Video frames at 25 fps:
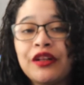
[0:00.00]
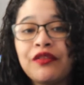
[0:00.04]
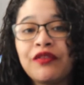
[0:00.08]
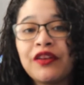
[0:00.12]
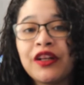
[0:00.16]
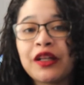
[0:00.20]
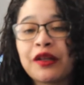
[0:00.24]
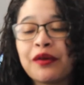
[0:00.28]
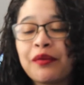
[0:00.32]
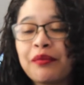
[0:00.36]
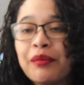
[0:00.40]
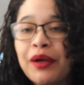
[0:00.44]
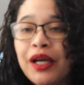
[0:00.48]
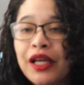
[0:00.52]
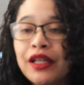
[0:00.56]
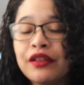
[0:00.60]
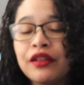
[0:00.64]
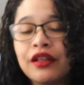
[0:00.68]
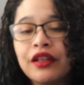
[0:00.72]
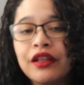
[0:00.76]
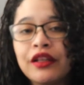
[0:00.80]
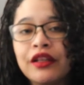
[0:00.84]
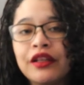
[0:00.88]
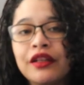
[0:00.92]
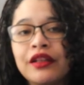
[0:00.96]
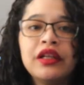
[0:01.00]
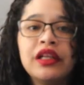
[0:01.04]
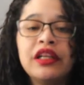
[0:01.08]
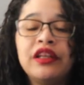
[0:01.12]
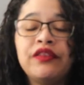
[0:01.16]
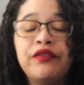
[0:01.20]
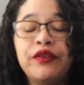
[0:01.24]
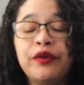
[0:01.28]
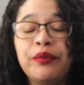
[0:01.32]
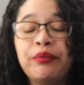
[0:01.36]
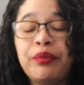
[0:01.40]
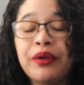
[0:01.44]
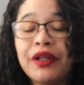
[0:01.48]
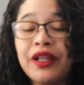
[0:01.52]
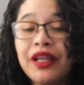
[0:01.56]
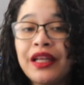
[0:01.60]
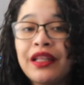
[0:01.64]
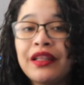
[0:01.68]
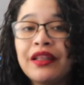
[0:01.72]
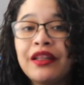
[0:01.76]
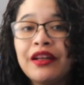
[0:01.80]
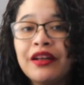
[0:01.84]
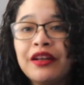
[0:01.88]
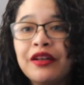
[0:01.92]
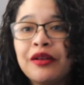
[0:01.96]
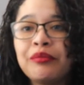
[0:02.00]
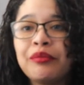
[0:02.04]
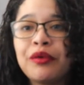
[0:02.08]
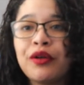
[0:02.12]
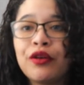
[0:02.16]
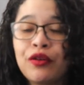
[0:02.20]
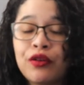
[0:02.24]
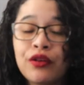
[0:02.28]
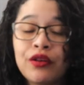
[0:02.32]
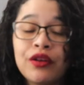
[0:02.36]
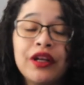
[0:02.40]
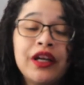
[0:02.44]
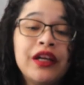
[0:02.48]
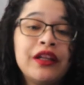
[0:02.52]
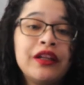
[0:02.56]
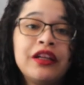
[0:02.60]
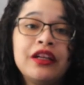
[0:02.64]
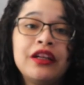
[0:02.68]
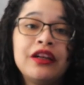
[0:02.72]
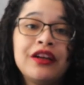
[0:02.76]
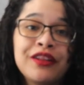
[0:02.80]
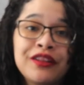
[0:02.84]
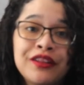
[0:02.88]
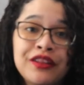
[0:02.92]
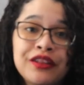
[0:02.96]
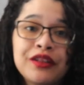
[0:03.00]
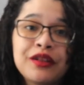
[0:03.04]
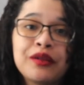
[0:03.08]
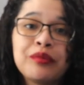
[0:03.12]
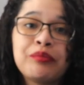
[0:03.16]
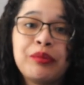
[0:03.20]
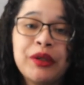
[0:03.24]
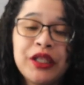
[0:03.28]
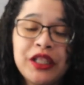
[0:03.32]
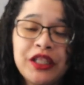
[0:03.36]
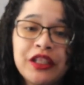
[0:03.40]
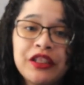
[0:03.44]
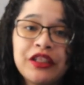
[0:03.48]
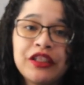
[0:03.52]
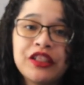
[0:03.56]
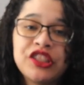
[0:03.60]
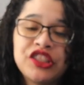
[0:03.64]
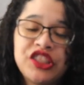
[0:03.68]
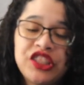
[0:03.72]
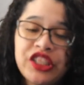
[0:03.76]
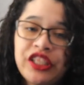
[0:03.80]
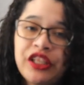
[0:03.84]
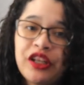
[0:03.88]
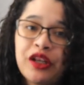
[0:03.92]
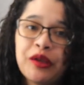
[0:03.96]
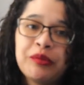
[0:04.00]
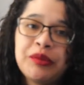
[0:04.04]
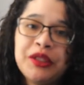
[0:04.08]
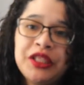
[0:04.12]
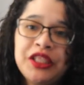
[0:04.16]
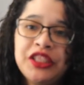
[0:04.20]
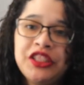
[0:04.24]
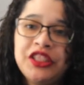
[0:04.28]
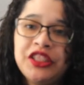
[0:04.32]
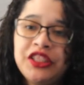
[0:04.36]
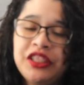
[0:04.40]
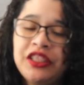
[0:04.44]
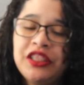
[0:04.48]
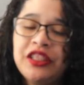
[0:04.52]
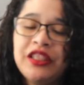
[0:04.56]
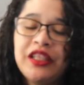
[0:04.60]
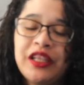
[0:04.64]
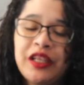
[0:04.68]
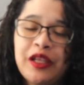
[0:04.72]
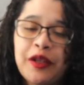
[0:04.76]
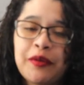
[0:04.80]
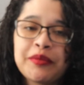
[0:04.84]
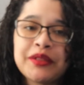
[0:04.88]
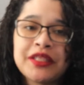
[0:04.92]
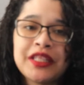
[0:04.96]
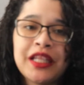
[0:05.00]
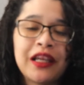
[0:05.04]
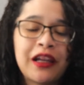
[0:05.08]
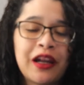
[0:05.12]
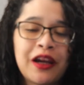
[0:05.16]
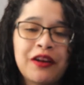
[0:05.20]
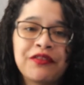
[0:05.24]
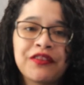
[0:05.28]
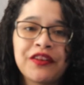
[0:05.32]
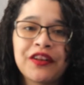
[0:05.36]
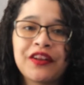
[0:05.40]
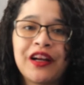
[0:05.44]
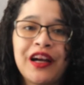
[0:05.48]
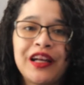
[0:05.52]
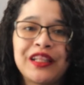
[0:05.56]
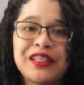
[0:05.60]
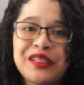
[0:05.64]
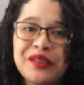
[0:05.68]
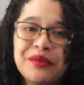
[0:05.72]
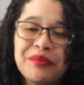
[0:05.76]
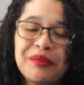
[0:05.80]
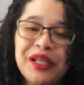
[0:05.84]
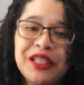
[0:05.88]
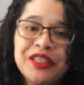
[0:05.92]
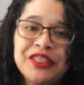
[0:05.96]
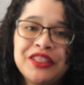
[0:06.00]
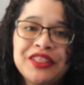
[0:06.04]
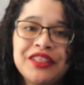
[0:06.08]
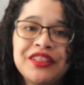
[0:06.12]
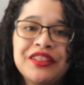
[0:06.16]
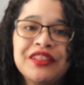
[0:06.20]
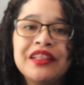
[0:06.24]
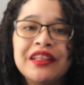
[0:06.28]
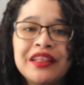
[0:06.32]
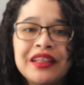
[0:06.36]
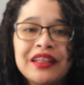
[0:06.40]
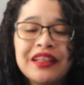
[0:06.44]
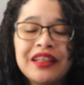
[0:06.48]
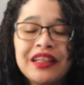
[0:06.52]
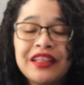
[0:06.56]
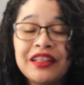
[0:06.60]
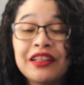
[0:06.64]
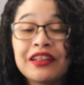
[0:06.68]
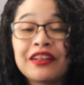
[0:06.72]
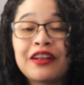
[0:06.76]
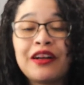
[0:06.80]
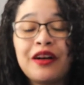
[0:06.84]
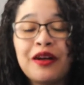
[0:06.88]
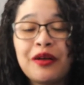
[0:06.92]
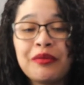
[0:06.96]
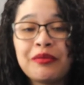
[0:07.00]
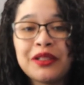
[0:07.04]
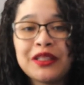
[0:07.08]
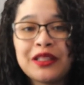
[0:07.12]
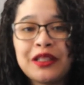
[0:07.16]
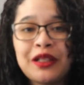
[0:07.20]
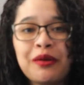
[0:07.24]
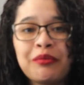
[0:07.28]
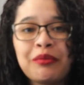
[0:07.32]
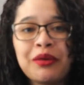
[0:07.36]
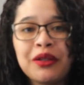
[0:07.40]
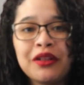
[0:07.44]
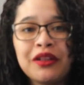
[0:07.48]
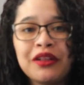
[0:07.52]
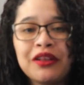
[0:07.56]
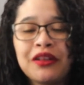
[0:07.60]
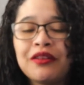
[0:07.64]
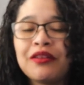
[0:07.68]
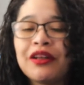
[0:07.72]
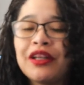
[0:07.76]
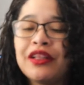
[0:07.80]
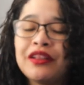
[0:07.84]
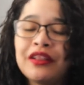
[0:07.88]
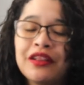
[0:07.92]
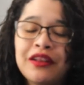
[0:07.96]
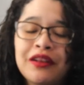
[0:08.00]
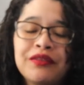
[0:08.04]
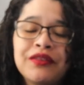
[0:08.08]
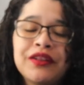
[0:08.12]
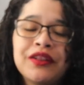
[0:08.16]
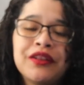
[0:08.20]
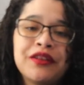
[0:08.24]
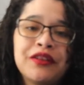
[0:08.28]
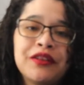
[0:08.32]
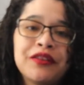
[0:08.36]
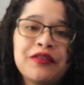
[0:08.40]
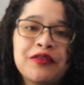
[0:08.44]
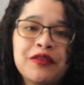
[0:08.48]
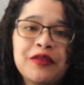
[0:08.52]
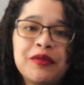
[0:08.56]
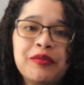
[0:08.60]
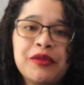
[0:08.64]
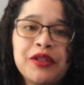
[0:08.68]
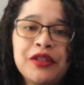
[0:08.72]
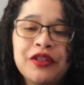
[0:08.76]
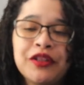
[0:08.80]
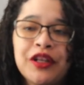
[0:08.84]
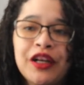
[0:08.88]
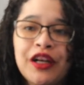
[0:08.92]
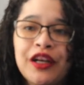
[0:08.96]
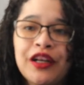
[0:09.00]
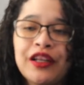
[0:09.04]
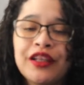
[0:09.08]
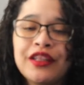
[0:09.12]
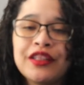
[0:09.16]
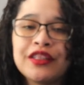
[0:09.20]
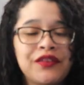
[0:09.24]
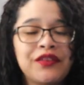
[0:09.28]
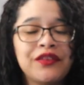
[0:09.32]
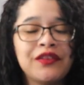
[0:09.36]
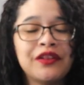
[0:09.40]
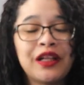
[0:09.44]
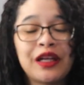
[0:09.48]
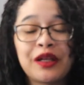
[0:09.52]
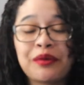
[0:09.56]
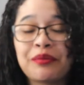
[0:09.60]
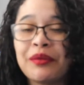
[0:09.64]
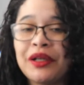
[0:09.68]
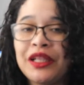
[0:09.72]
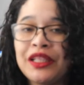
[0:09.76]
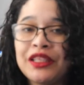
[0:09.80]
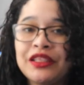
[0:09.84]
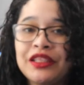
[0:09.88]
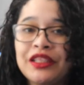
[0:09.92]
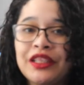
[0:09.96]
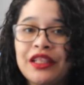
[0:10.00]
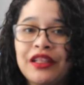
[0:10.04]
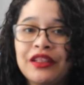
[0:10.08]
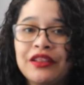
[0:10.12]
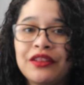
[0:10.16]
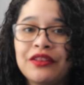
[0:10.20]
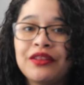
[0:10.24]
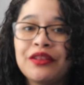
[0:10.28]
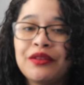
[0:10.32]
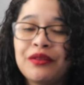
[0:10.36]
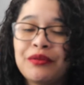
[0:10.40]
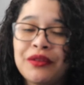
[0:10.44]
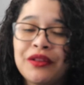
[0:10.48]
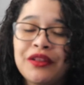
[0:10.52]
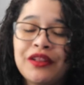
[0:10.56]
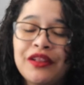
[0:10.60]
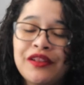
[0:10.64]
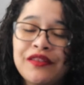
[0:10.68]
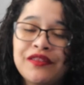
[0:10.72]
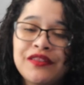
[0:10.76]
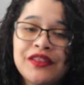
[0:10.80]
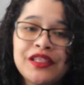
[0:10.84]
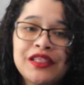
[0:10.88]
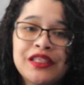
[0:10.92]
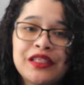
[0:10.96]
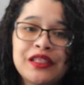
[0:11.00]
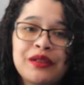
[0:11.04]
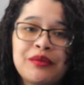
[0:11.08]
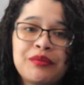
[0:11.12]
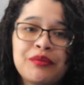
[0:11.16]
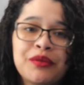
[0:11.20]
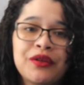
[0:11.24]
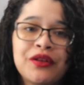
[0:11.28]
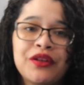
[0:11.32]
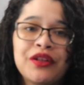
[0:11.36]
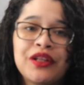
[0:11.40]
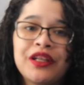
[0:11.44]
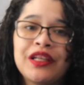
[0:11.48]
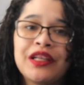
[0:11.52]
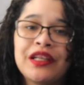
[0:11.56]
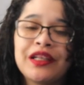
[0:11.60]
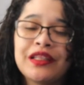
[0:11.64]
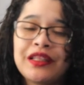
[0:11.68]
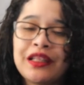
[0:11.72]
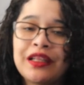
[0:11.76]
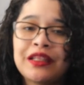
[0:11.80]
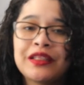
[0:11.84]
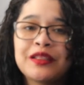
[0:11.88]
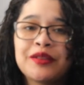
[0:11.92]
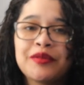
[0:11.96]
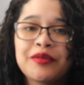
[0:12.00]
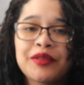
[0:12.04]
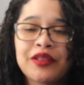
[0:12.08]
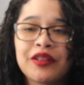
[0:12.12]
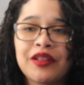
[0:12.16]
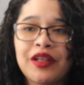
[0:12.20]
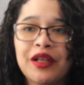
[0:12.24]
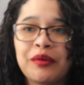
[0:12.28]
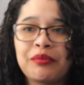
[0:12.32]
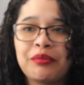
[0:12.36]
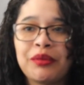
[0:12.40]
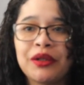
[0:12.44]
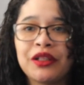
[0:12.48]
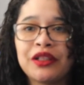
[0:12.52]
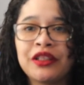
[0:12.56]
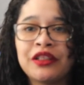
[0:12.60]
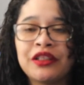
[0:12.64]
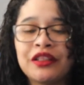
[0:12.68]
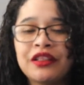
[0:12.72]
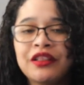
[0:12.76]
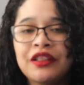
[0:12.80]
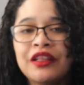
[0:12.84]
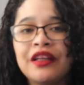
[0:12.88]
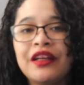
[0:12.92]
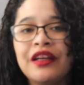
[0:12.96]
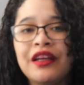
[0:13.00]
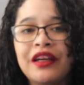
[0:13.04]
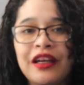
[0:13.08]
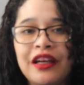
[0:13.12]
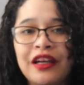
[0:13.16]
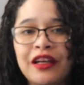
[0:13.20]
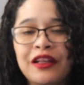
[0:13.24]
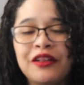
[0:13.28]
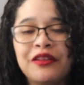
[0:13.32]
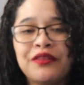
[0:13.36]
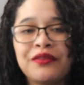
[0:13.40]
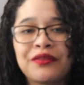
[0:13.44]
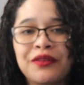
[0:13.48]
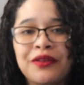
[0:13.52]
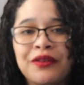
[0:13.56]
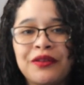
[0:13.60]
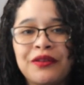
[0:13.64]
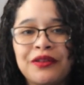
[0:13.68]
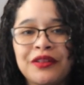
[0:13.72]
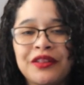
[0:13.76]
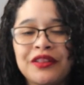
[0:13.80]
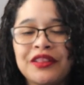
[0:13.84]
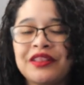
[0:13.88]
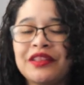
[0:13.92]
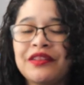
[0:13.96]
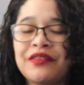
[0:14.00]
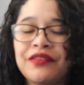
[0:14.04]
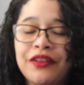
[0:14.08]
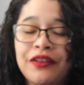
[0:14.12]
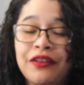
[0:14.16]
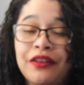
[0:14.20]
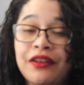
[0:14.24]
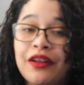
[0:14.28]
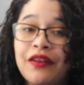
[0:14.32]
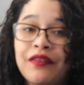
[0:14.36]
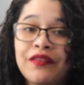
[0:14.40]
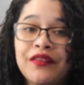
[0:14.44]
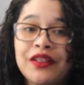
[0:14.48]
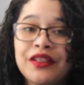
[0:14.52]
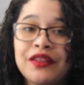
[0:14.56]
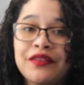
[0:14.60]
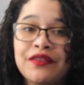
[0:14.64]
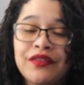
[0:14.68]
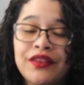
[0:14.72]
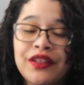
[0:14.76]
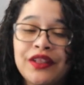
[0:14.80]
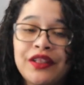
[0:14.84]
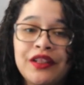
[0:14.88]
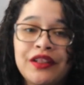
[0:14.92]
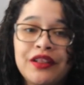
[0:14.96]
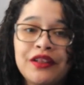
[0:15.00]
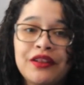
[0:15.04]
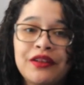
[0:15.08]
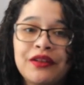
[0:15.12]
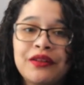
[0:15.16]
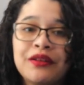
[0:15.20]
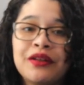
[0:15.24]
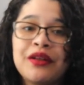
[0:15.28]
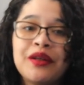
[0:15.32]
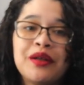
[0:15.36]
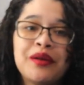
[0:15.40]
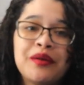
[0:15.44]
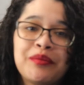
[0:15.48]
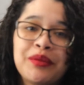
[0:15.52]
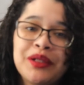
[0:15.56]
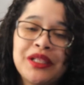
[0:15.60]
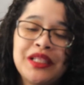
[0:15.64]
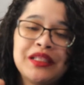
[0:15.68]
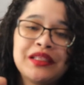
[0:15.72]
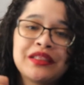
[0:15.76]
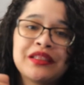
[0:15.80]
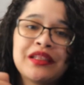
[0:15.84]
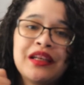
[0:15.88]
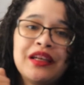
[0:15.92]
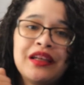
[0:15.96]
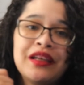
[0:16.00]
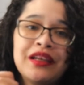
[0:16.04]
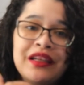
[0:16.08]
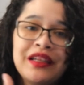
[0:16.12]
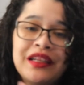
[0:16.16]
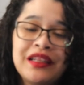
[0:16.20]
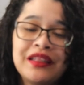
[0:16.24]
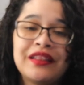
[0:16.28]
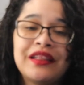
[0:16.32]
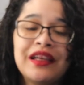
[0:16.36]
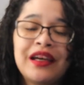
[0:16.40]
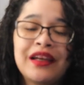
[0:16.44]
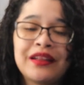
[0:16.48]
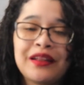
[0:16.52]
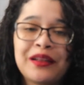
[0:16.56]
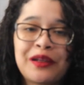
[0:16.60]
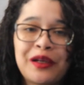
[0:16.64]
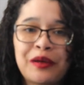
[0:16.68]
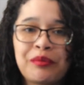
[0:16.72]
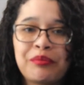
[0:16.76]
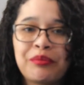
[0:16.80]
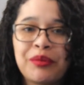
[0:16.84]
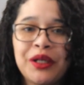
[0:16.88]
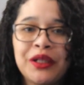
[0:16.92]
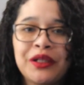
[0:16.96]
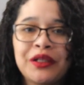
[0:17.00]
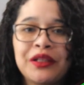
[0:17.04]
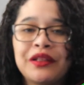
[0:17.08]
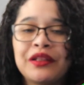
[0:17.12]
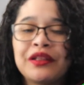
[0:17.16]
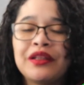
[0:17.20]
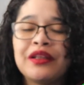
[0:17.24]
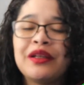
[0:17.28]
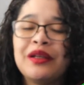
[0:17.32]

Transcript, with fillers: I recommended, if you played them, or any other beginner JRPG games that I forgot to mention in the comments down below. I love hearing from you guys. If you like my channel and would love to see more, hit that subscribe button. And of course, if you love this video, please hit that like button.